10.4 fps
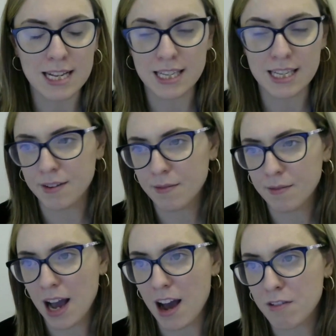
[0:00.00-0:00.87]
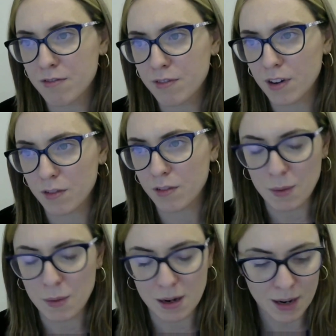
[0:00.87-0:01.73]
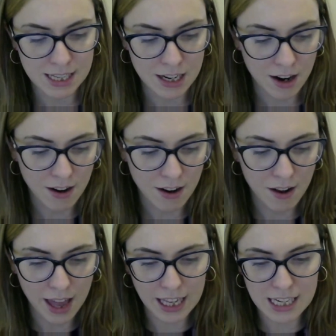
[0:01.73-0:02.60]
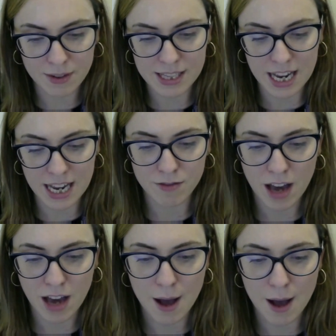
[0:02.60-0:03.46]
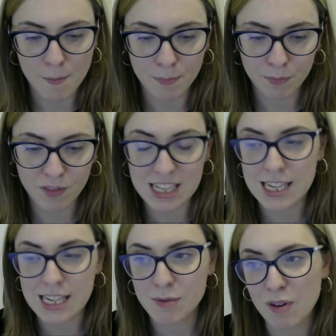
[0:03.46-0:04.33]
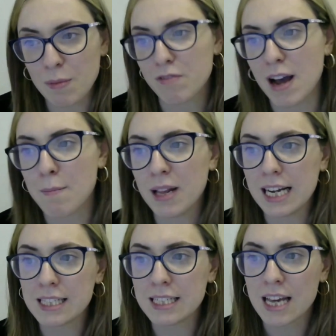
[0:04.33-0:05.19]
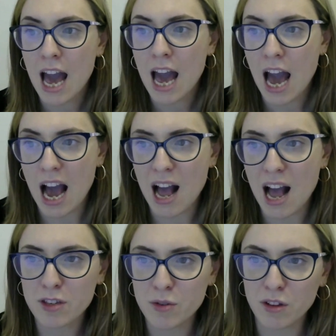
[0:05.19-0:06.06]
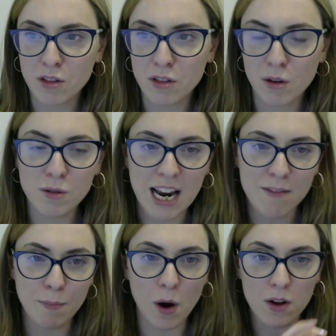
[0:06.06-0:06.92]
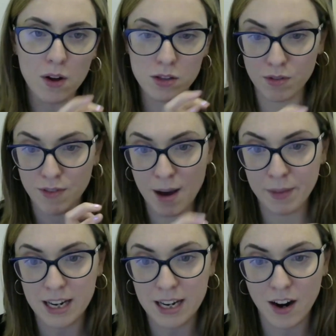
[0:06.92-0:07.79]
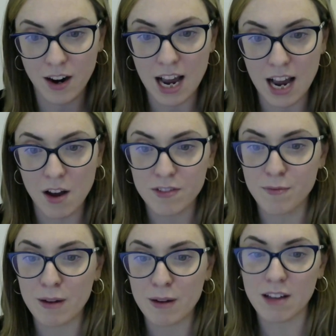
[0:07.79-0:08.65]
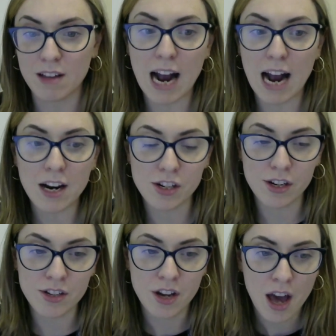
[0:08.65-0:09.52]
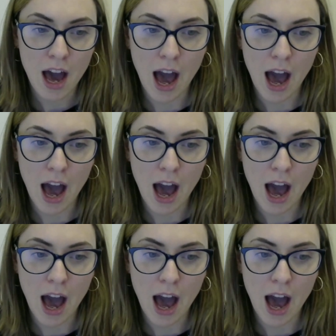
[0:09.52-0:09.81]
less than half of women in prison are likely to receive visits from their families. So those kind of bonds with families can often be really fractured